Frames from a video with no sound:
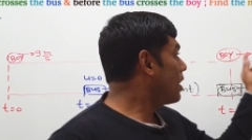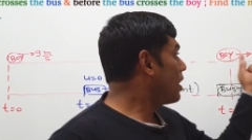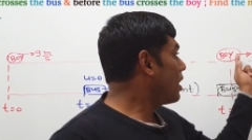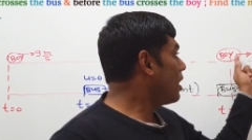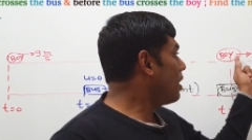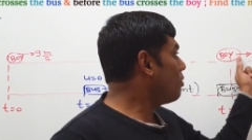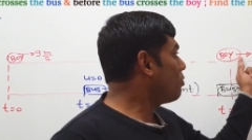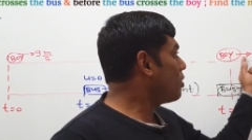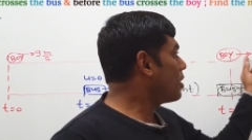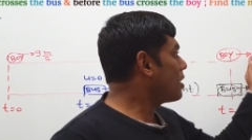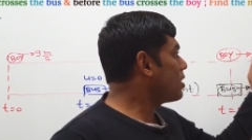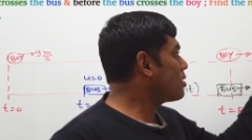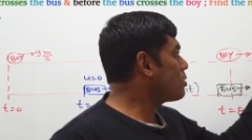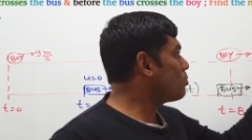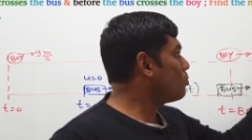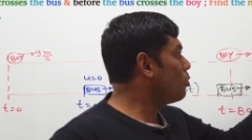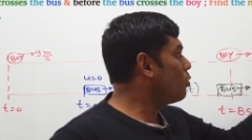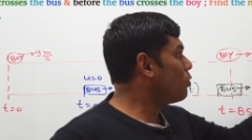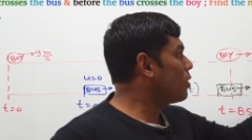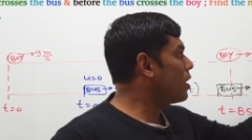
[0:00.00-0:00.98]
If it is
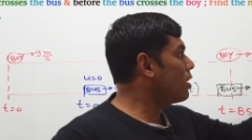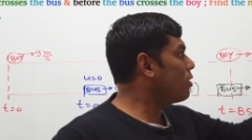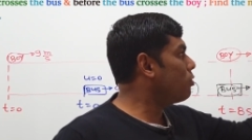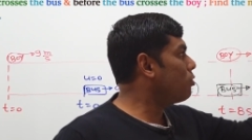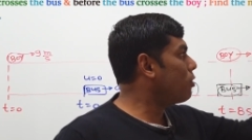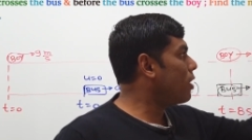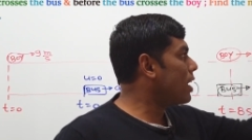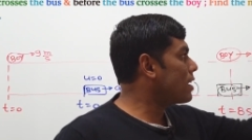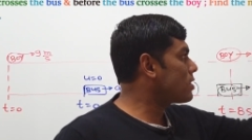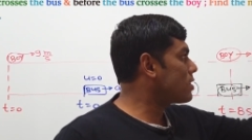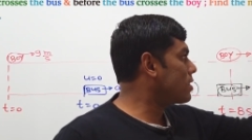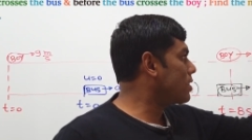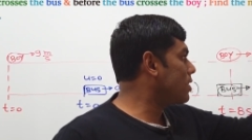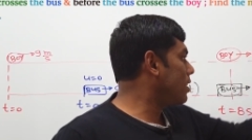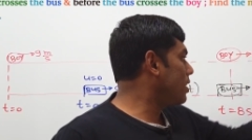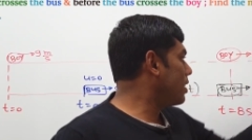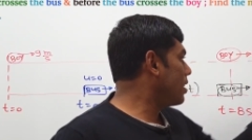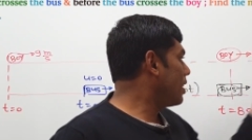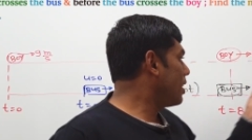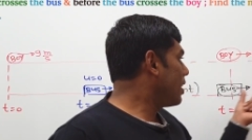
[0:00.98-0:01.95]
moving
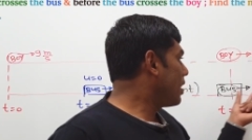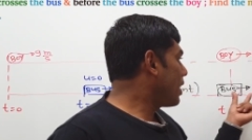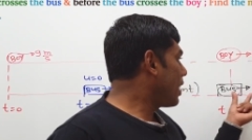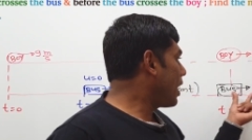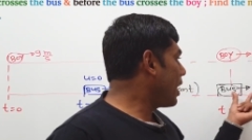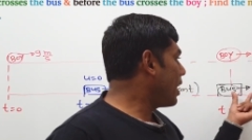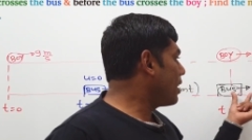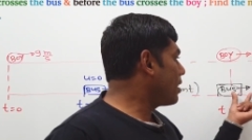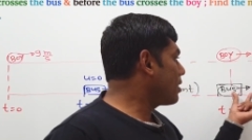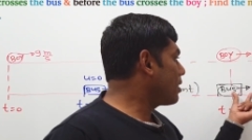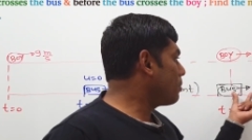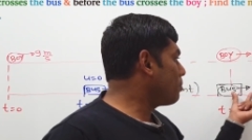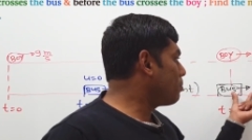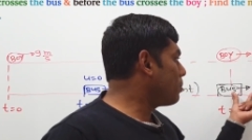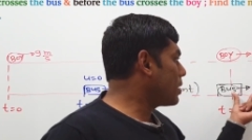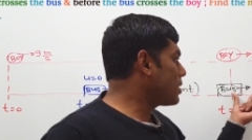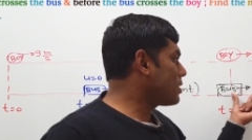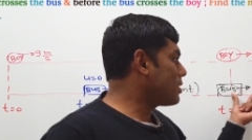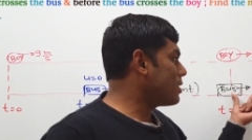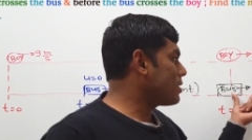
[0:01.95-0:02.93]
faster and the
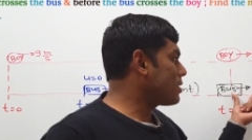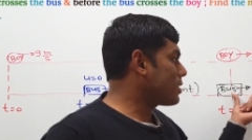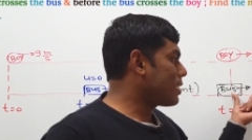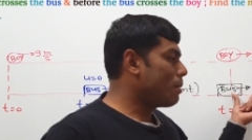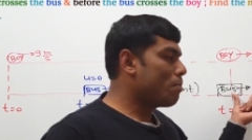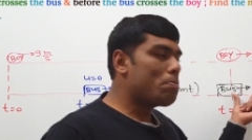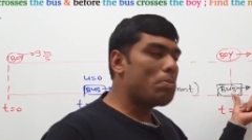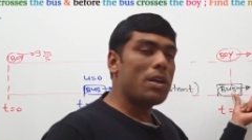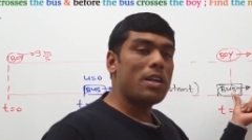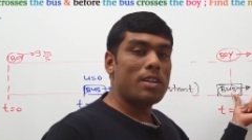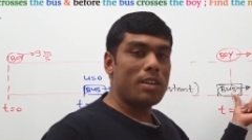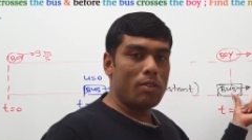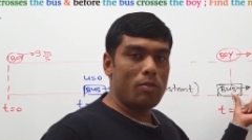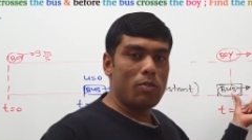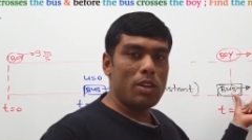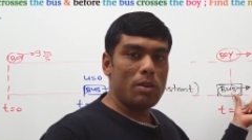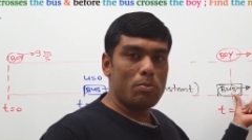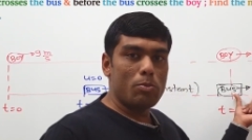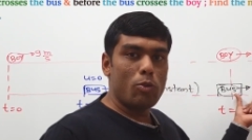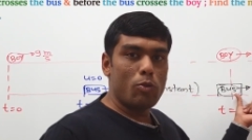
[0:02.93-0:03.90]
bus is
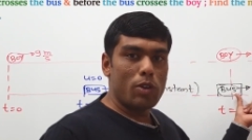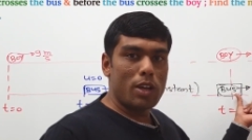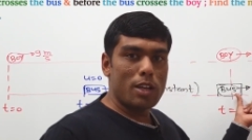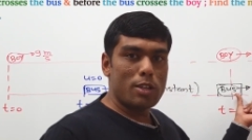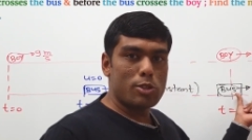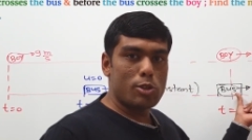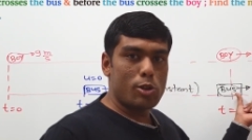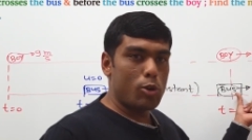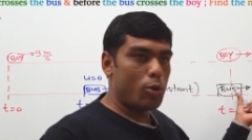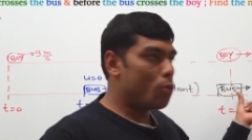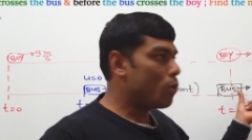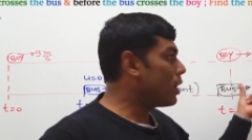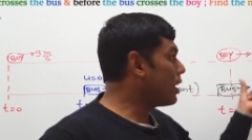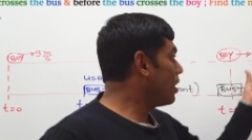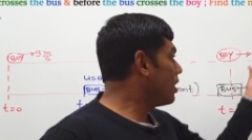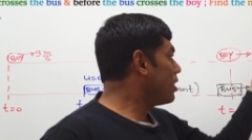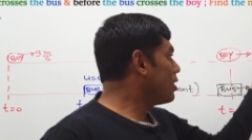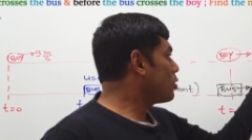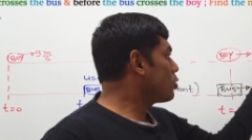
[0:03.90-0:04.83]
comparatively moving slower,